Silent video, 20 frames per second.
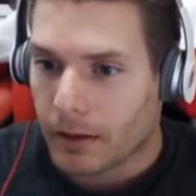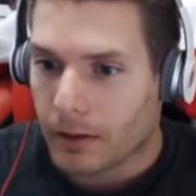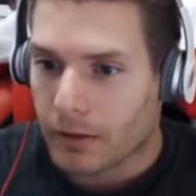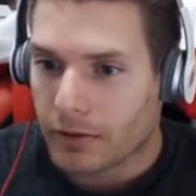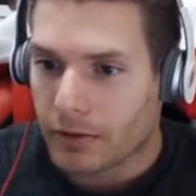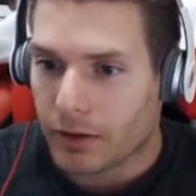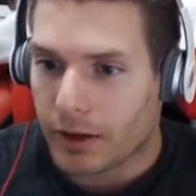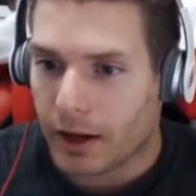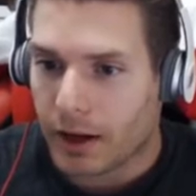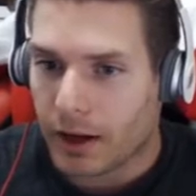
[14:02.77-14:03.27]

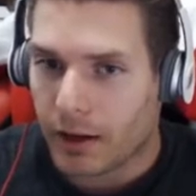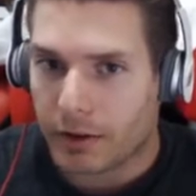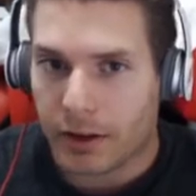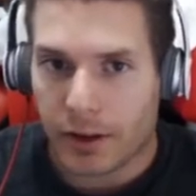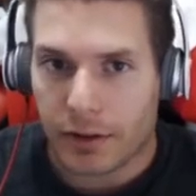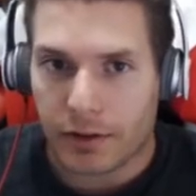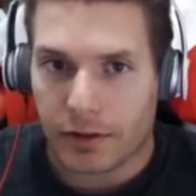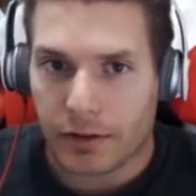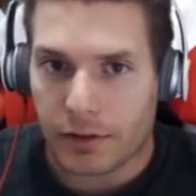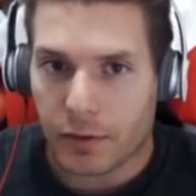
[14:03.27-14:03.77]
So now,
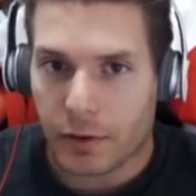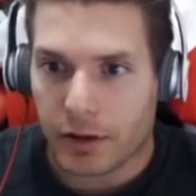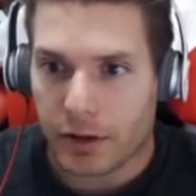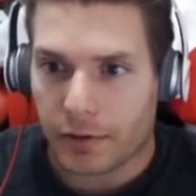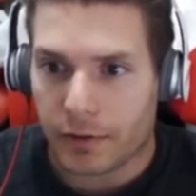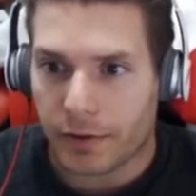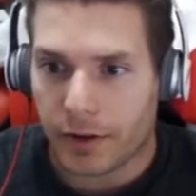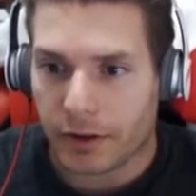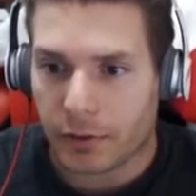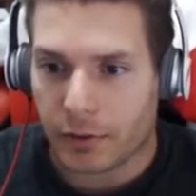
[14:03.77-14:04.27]
yeah, this is a quick
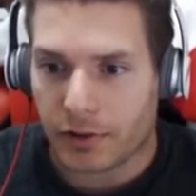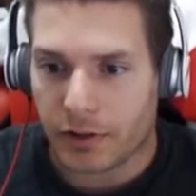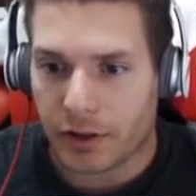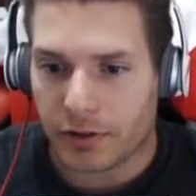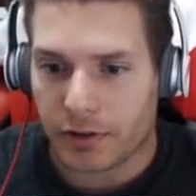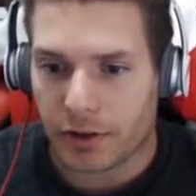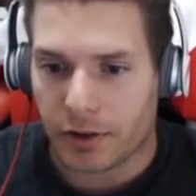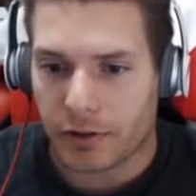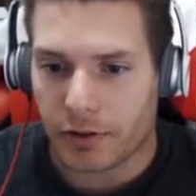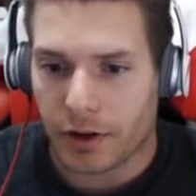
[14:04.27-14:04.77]
effect, which
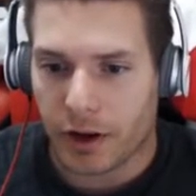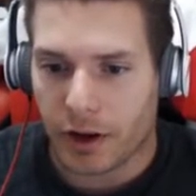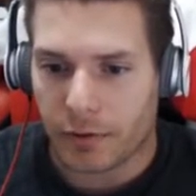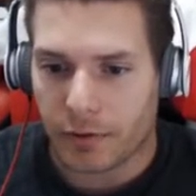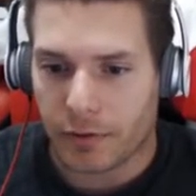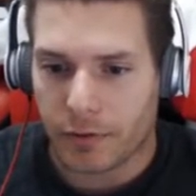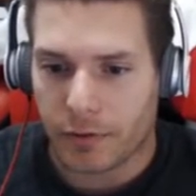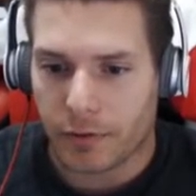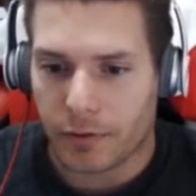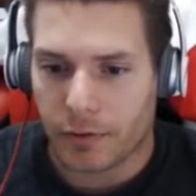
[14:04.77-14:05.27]
I turned
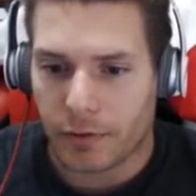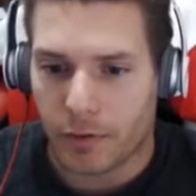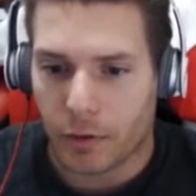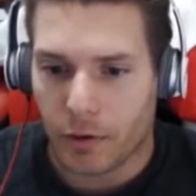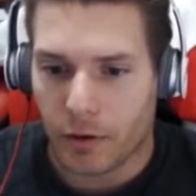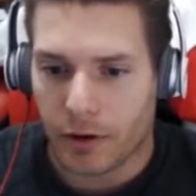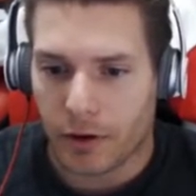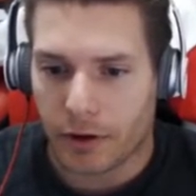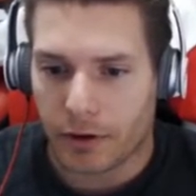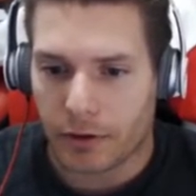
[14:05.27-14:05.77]
off
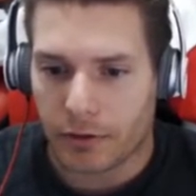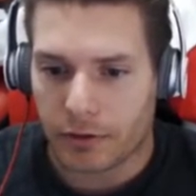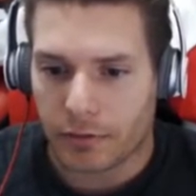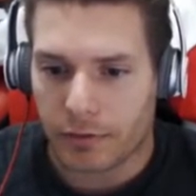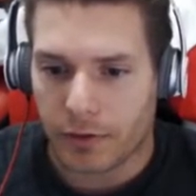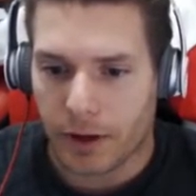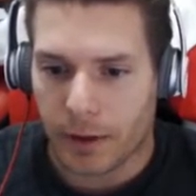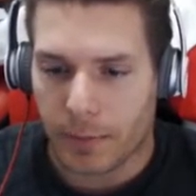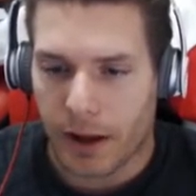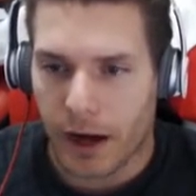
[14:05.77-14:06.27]
for
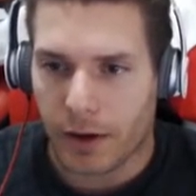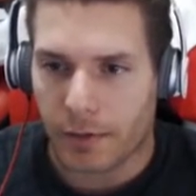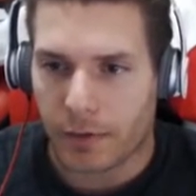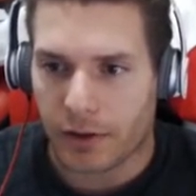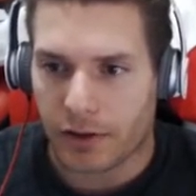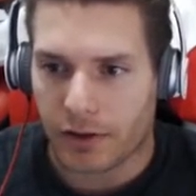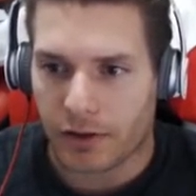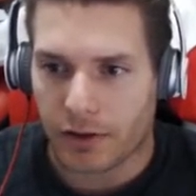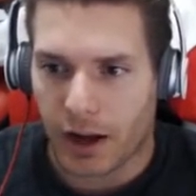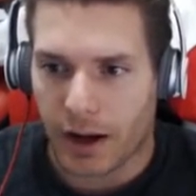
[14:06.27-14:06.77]
that battle
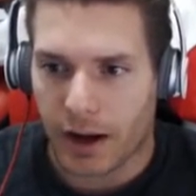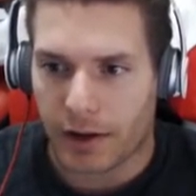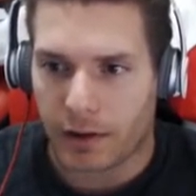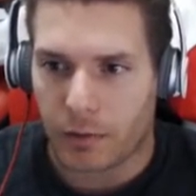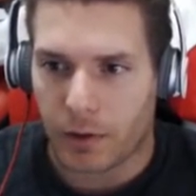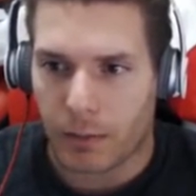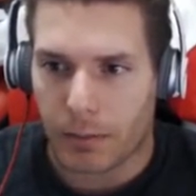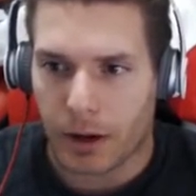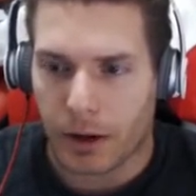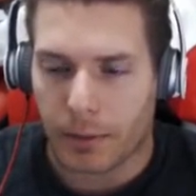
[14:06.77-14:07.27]
phase because I
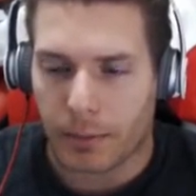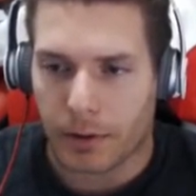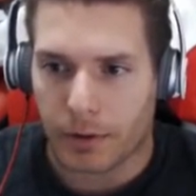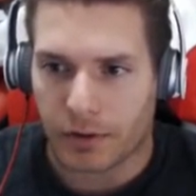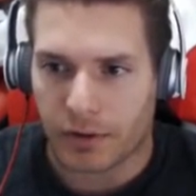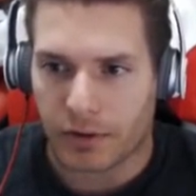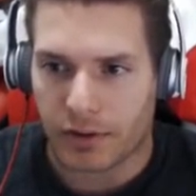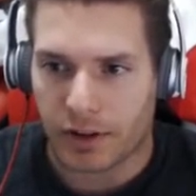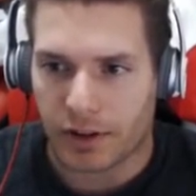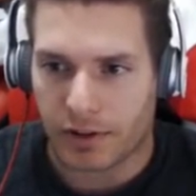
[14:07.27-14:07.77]
didn't want my
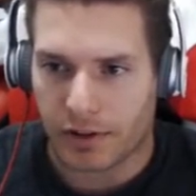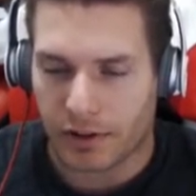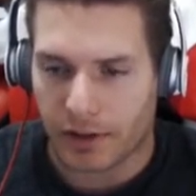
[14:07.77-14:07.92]
opponent to sense a